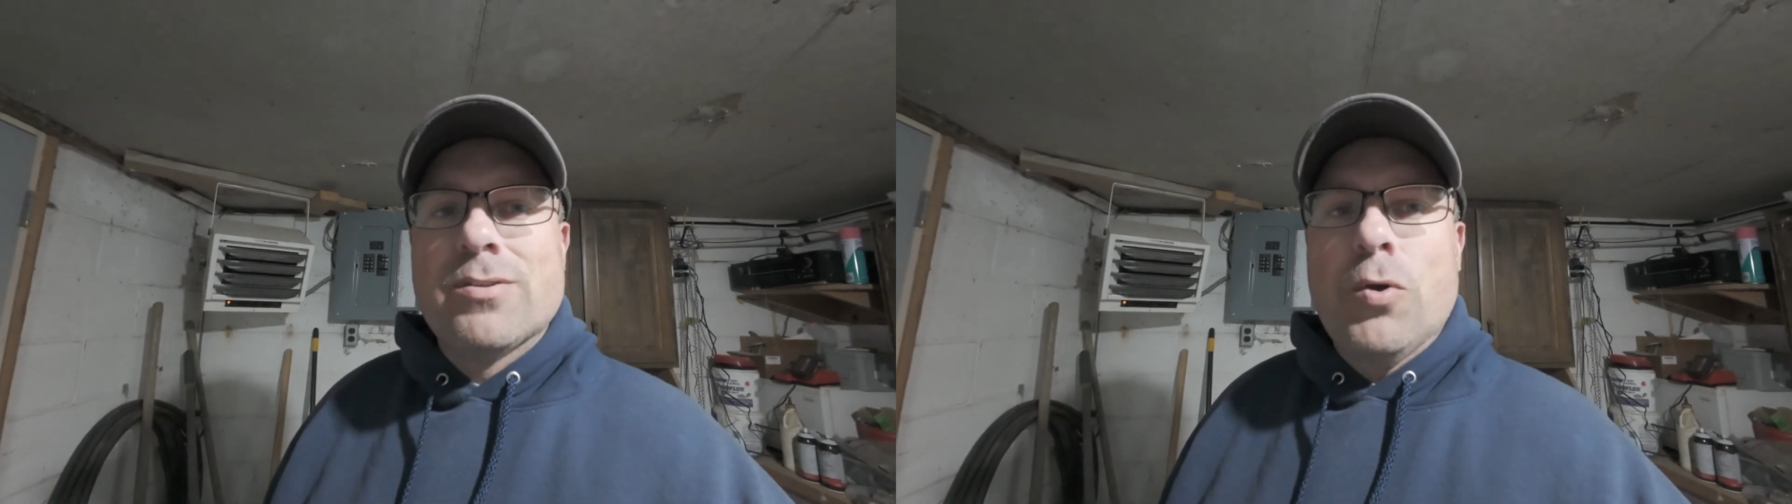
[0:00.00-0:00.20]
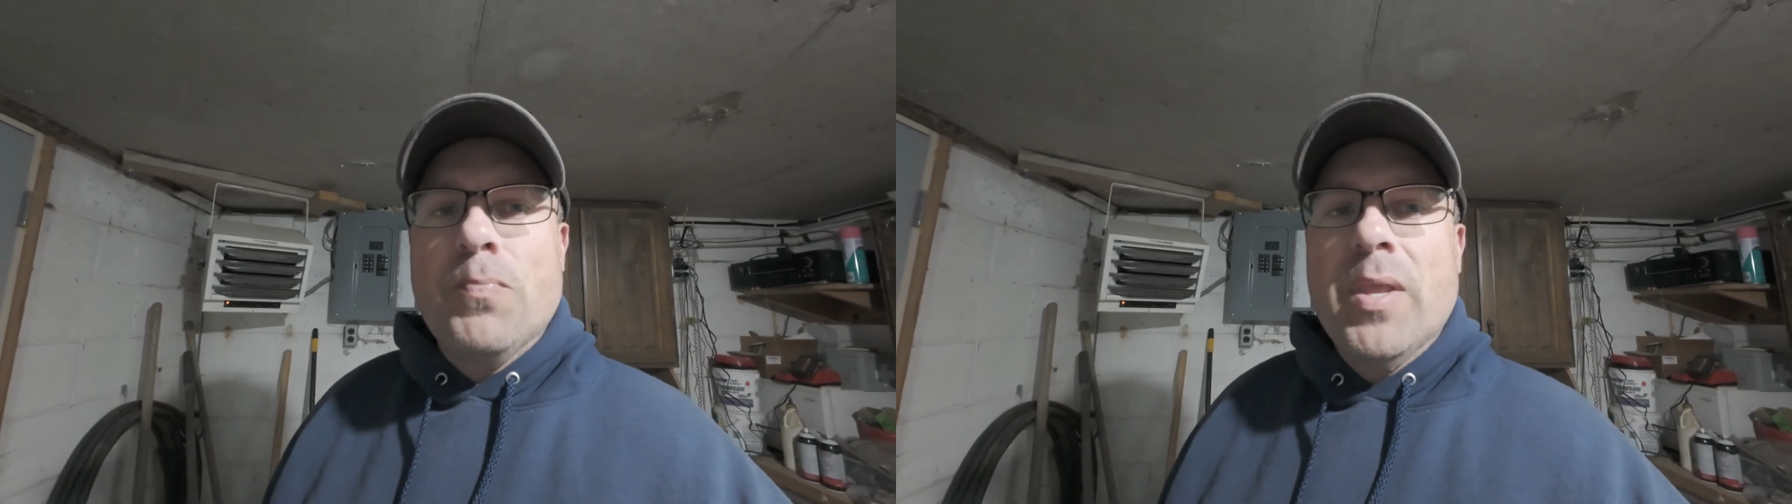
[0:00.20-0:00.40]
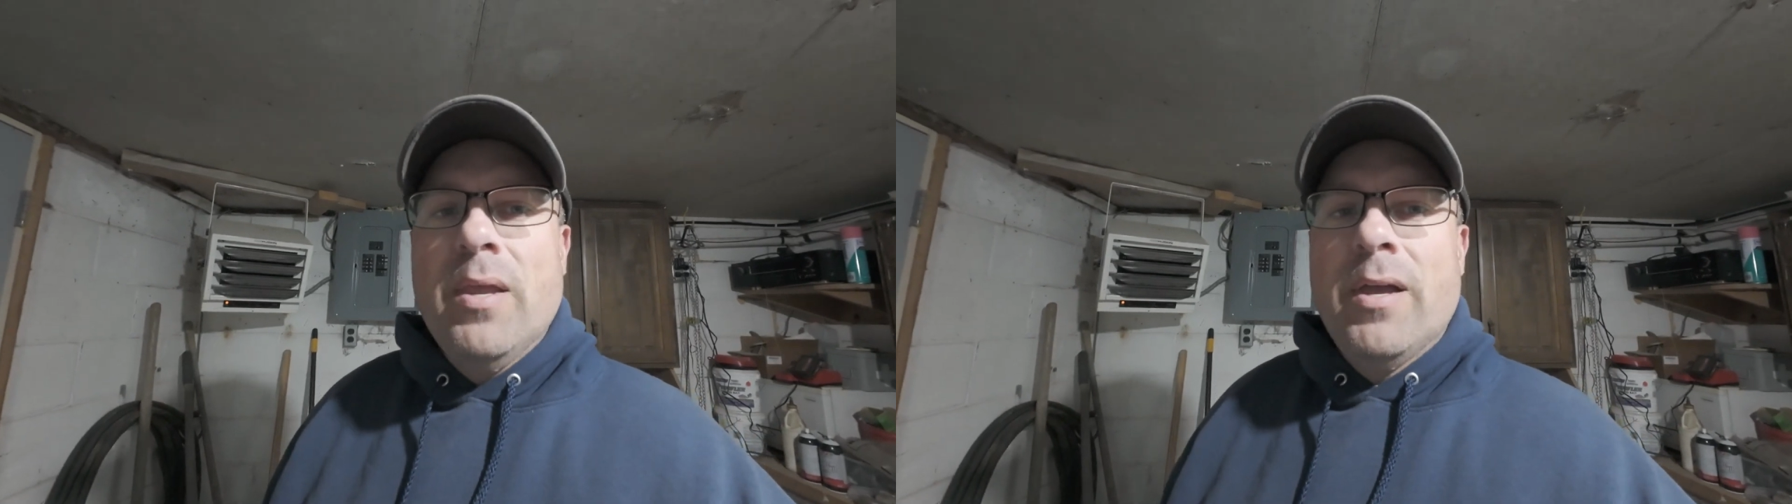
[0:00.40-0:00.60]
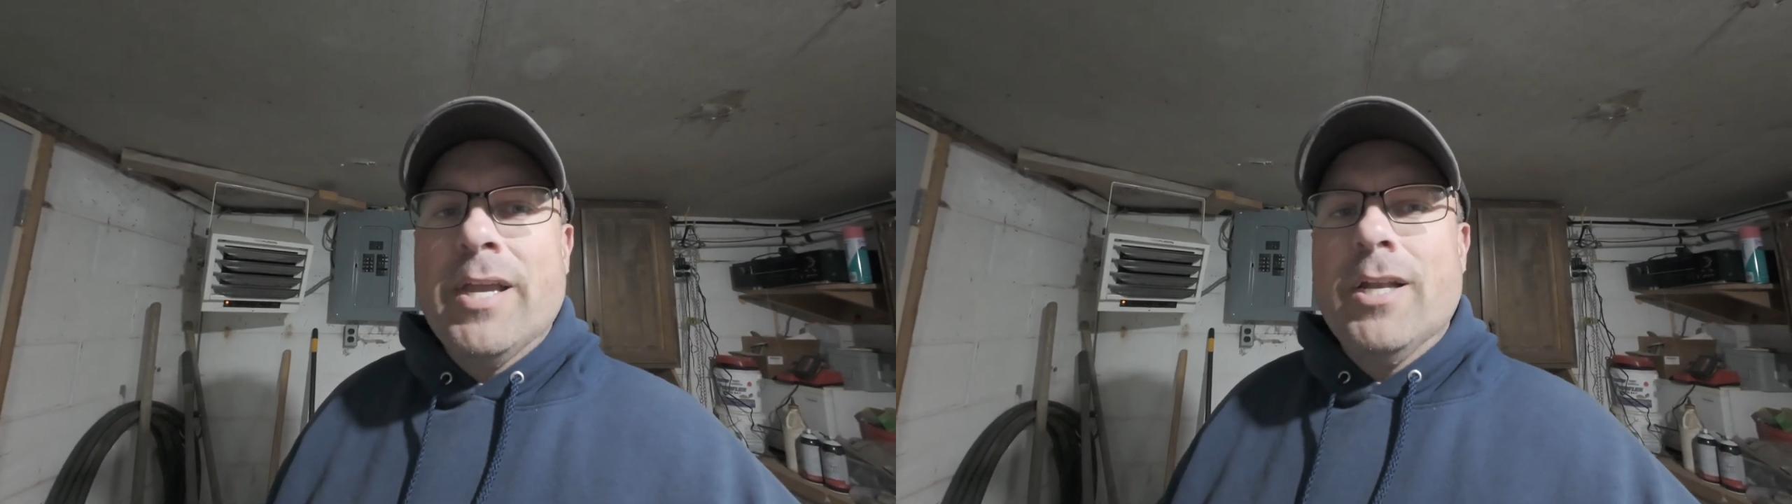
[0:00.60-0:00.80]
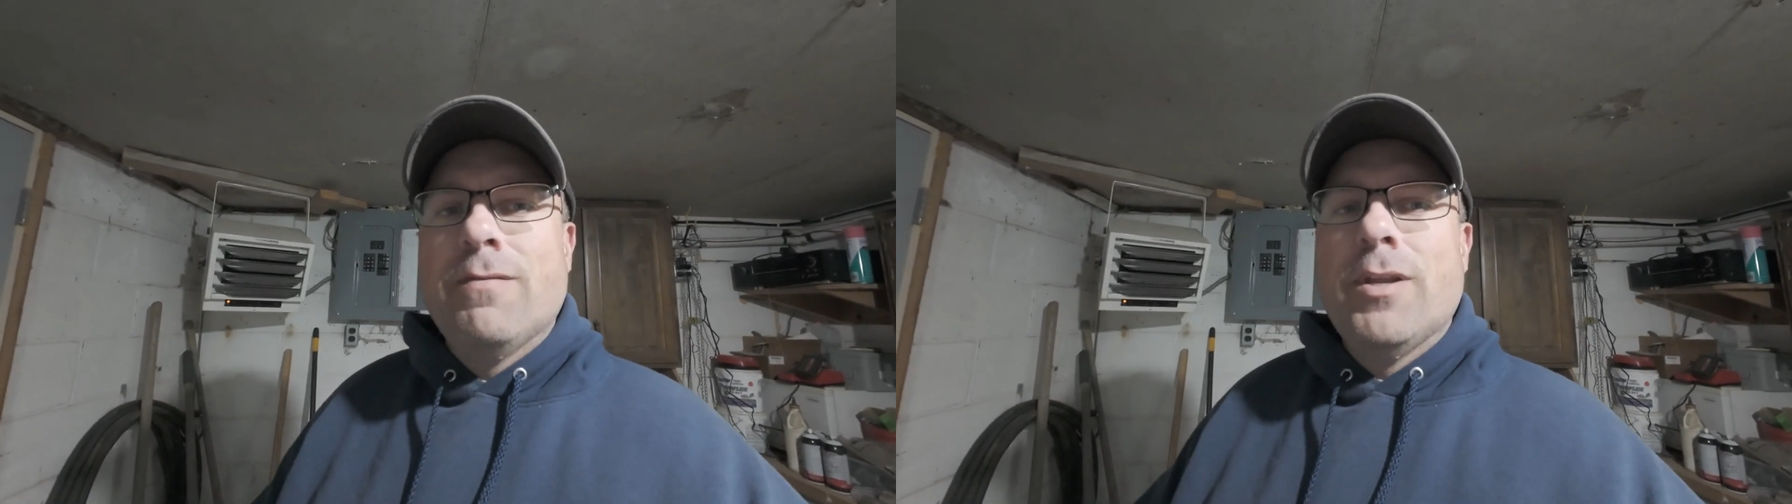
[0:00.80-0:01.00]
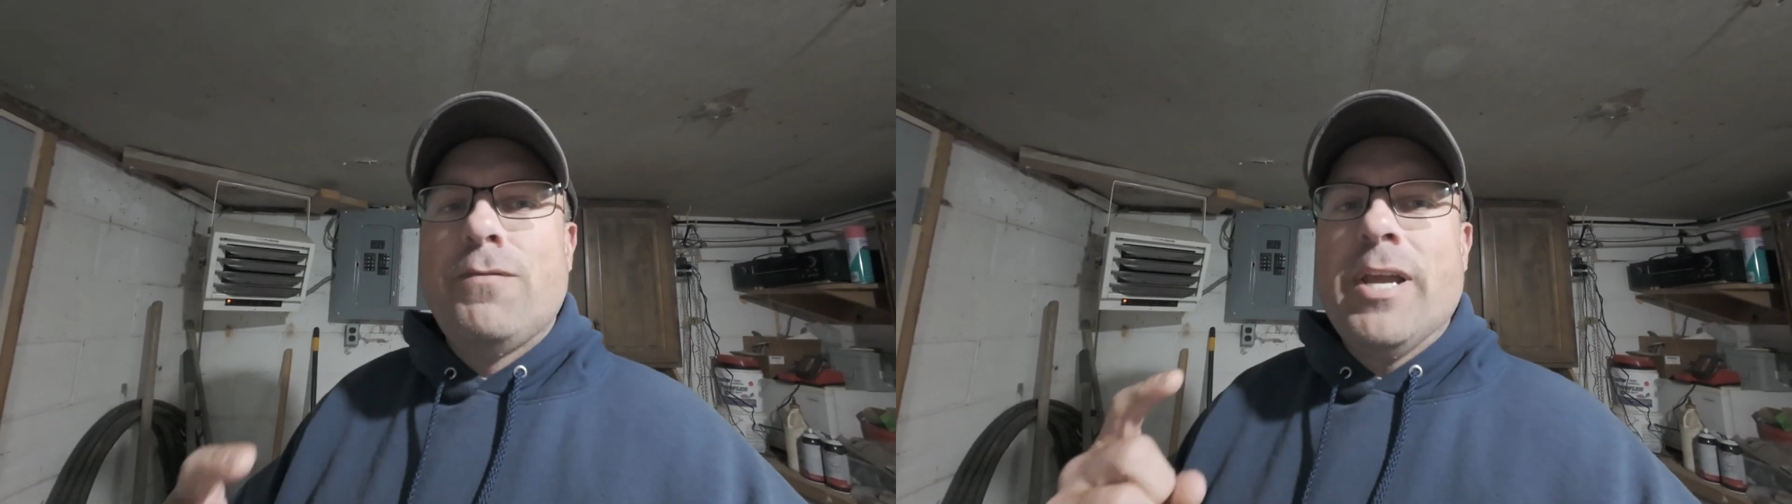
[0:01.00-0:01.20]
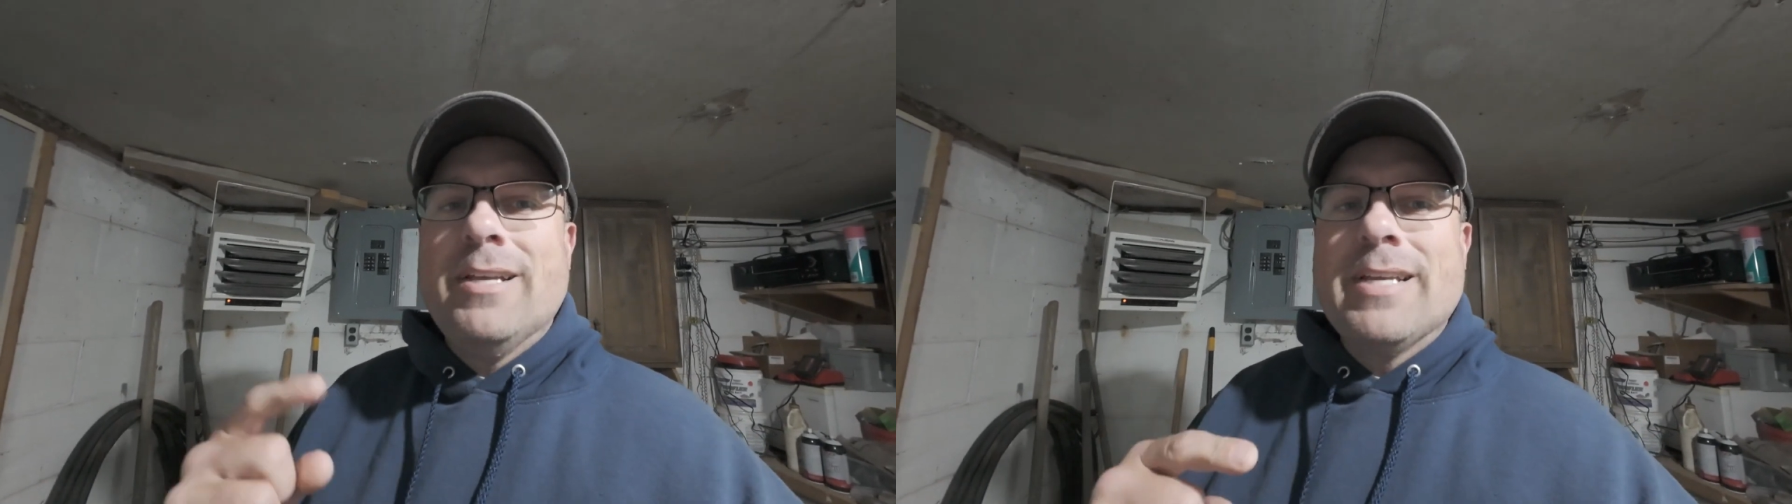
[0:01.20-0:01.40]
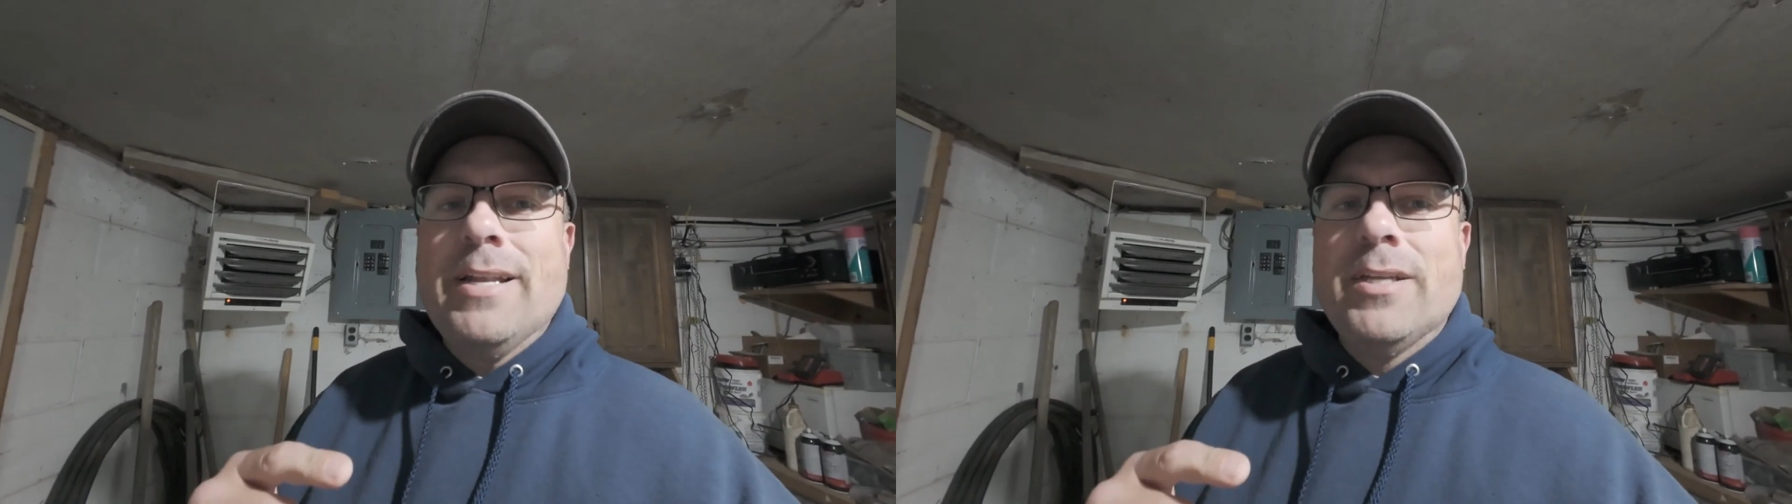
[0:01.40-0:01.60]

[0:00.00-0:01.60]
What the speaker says: So again, if you guys got